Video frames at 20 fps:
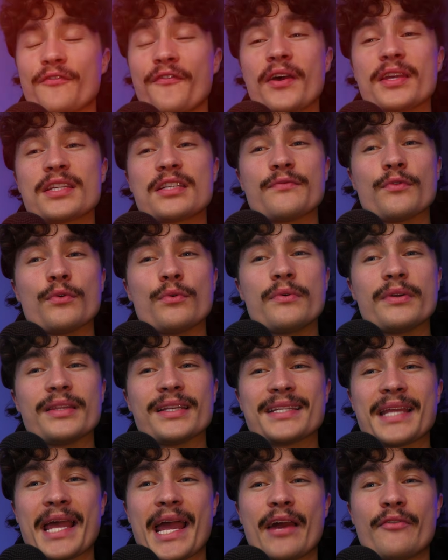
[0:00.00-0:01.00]
first of all,
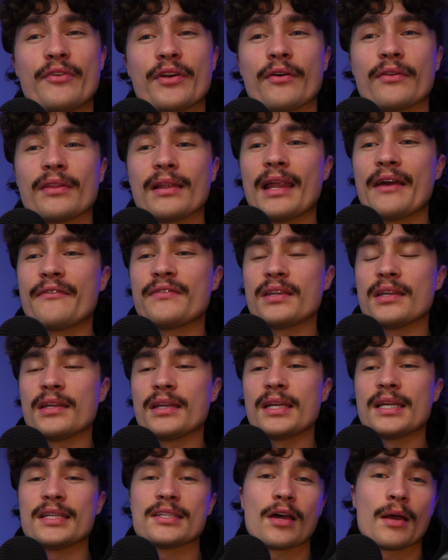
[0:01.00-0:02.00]
this area on the left
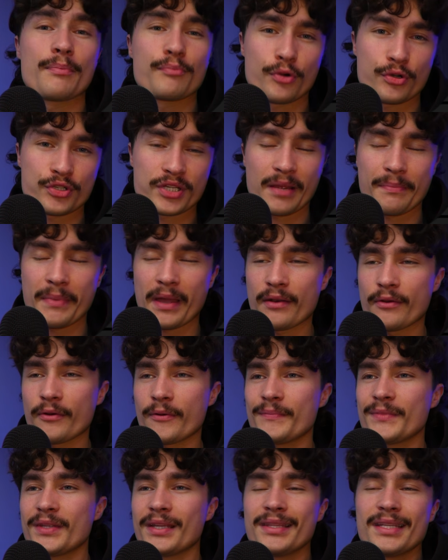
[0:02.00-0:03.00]
here is our project panel.
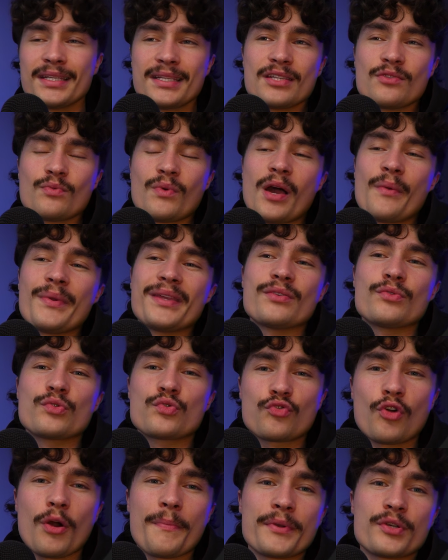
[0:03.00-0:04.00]
This is where we can
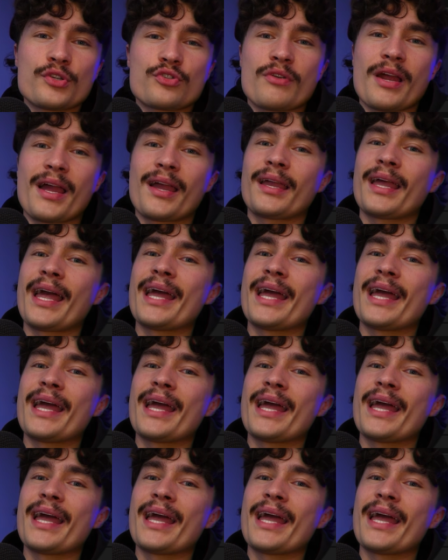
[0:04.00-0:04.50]
drop and drag